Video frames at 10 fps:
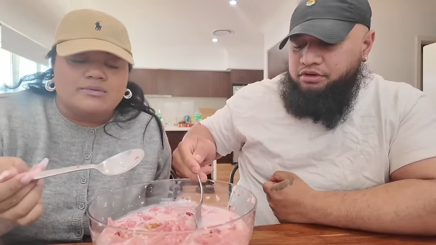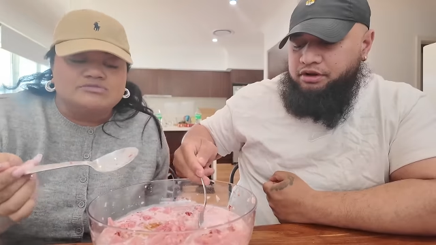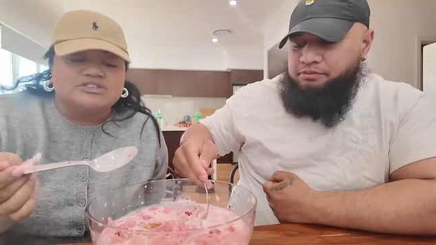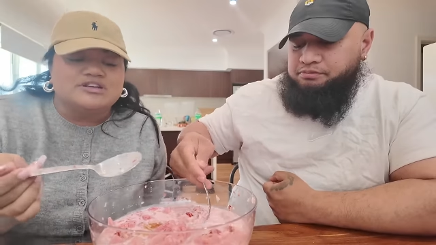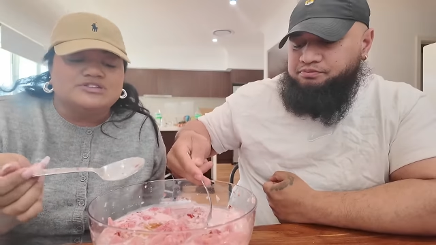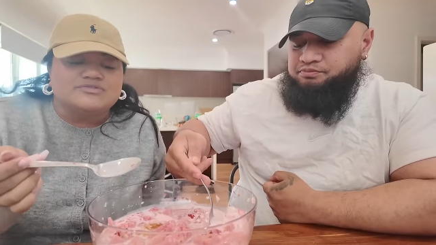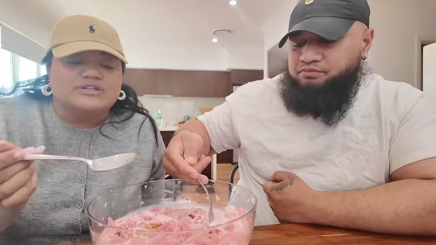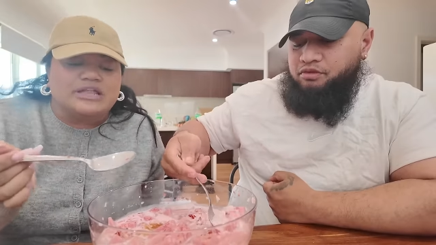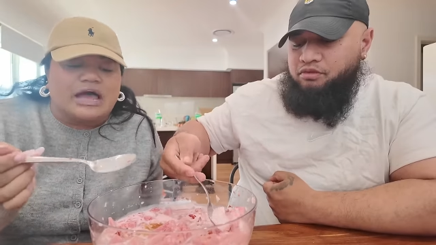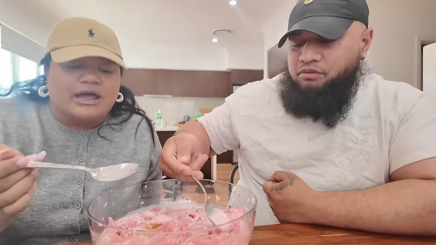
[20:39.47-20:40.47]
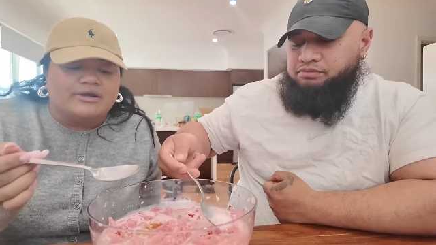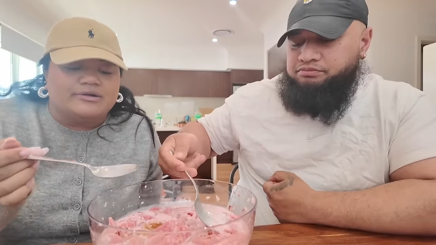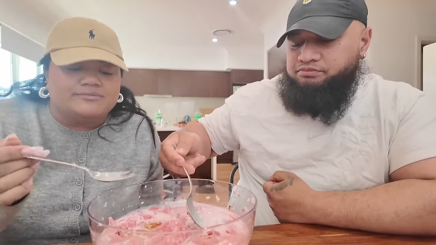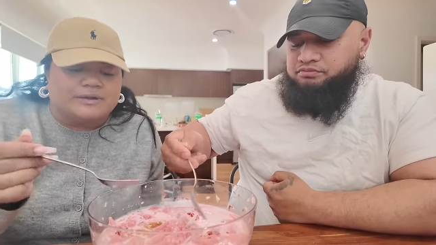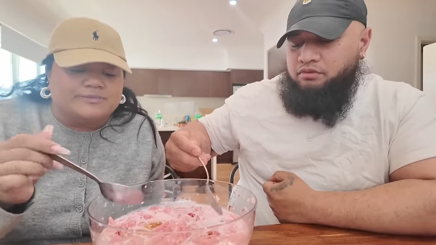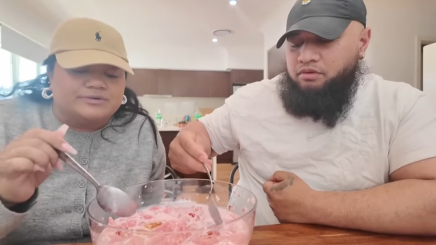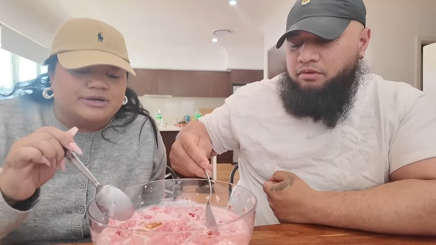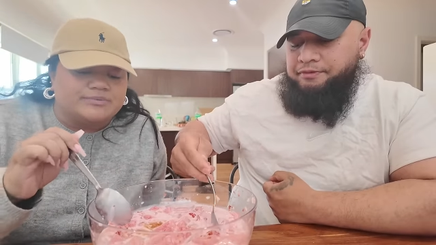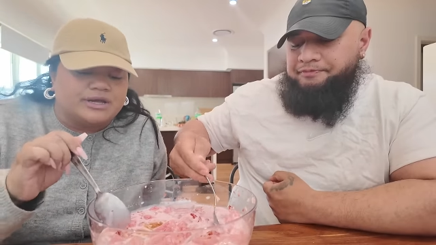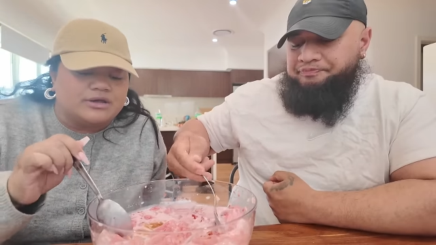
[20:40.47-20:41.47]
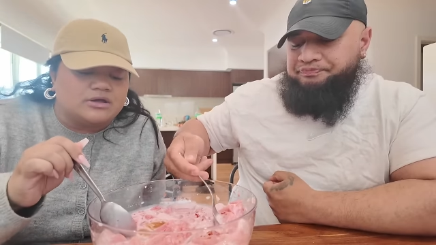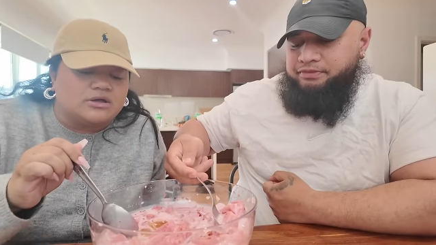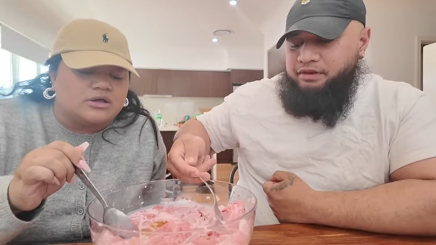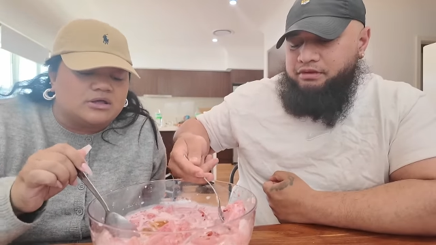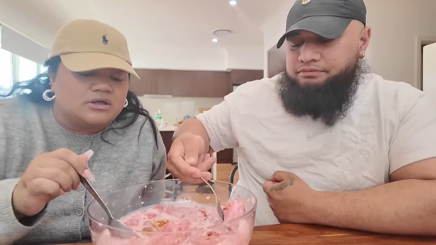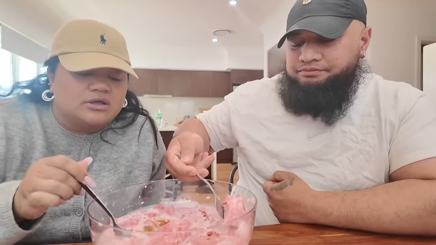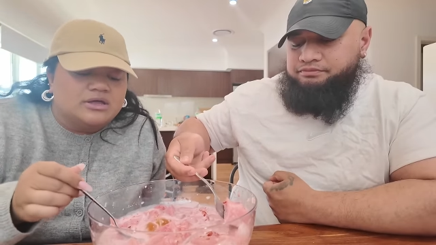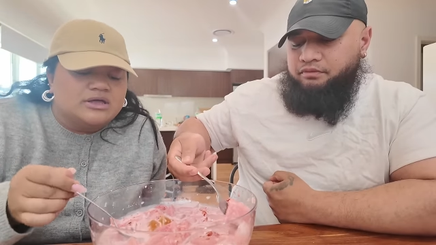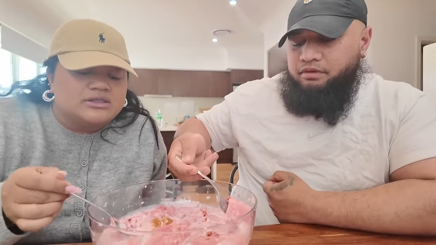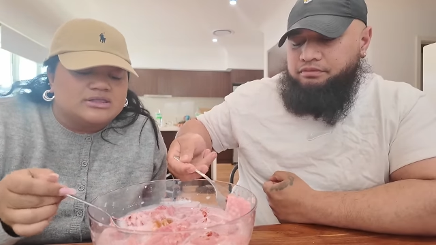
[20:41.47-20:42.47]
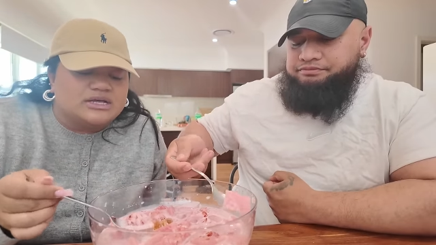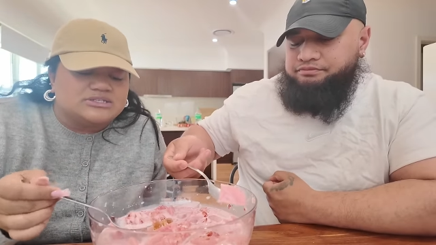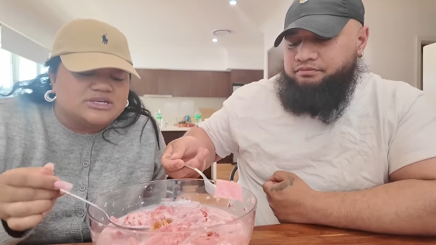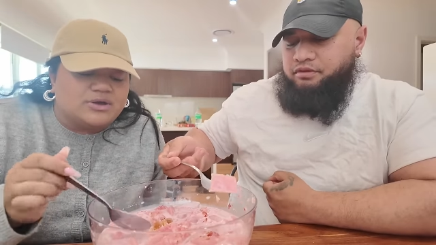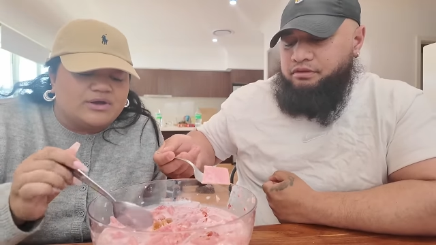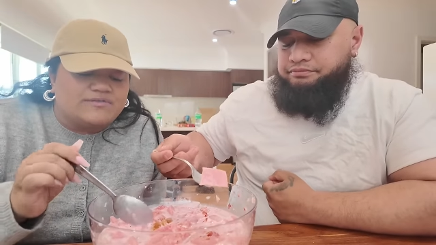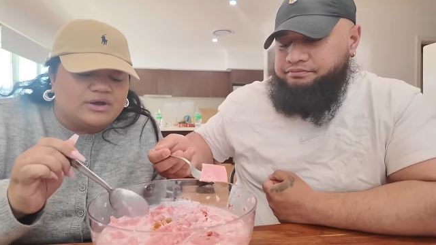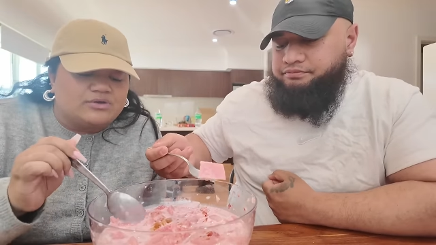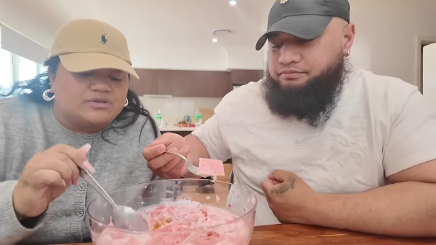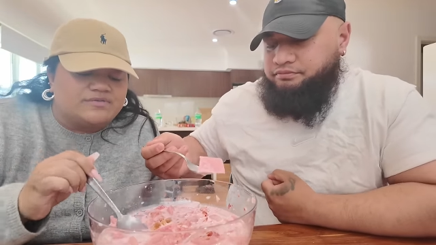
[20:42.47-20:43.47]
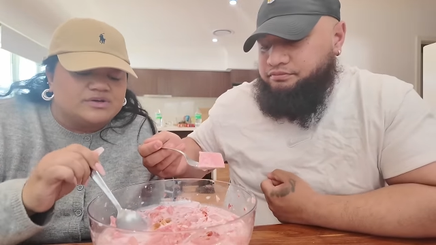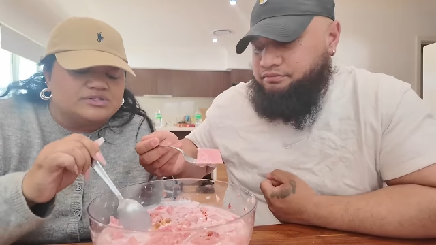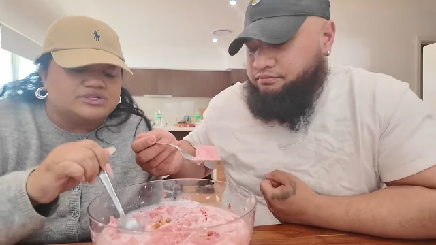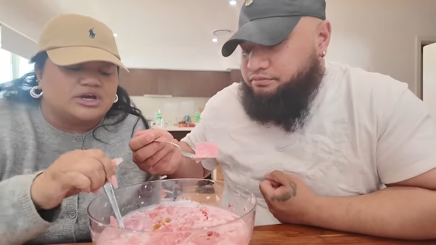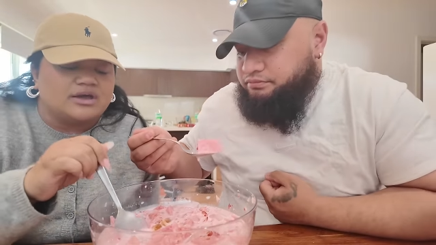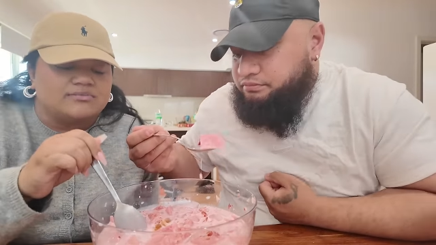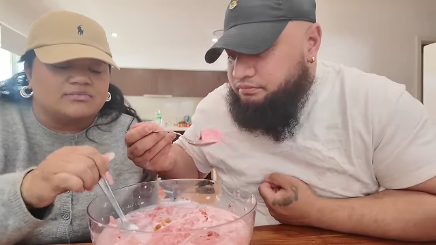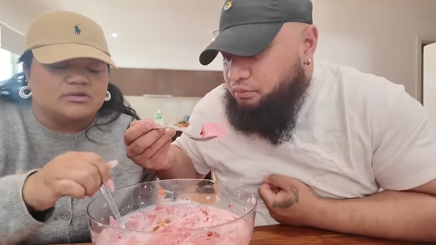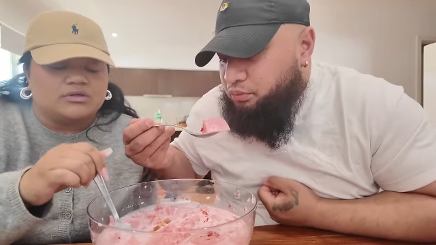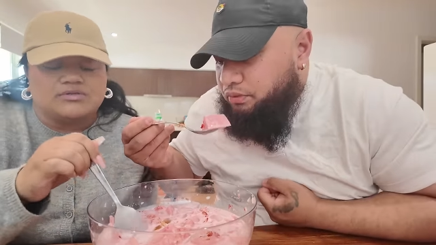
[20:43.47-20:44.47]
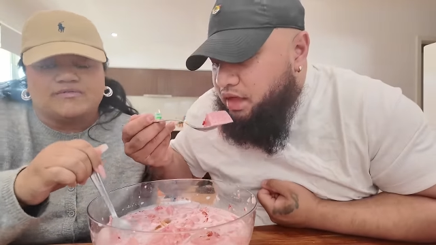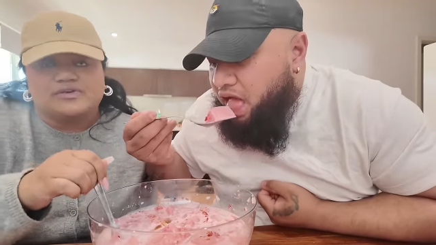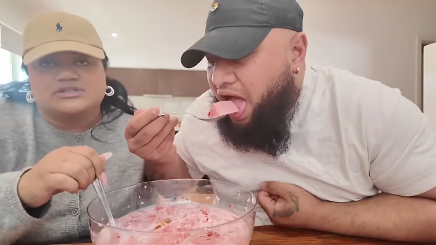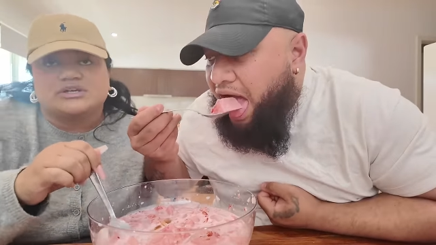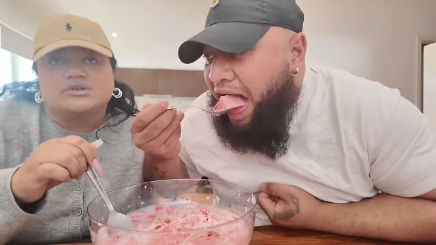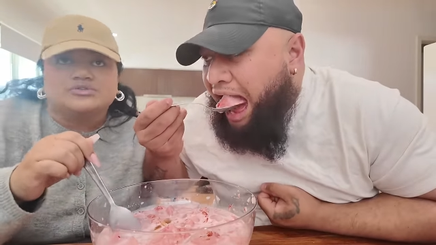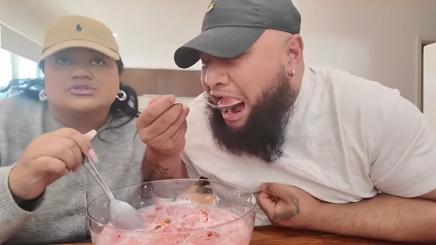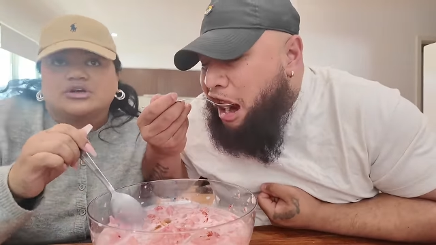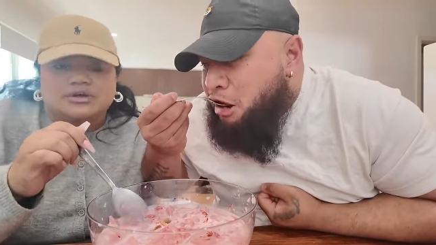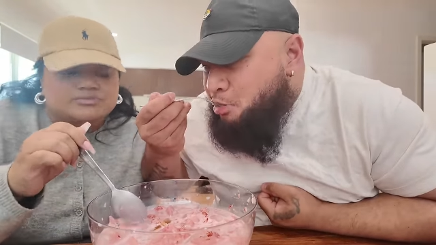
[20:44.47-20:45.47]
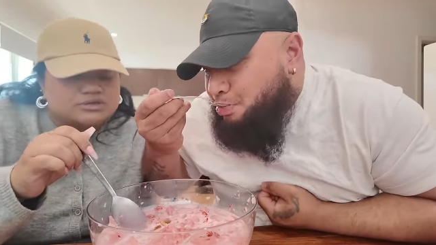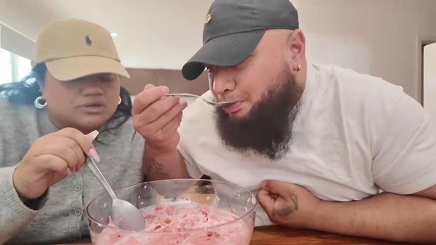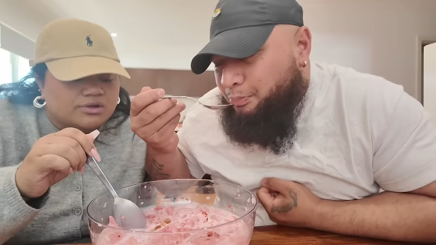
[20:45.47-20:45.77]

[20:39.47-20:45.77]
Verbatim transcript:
Speaker 1: I'm starting to rely on people and I'm like, oh, that's how I failed the first time or the first hundred times.